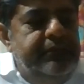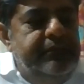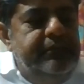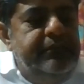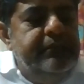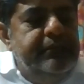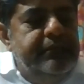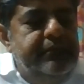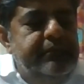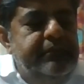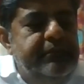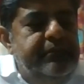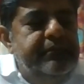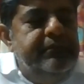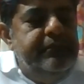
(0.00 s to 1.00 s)
probably
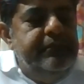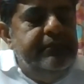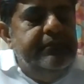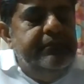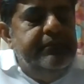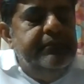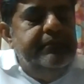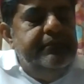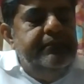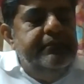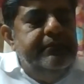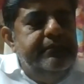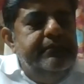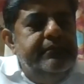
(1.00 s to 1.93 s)
disappearing. I don't know.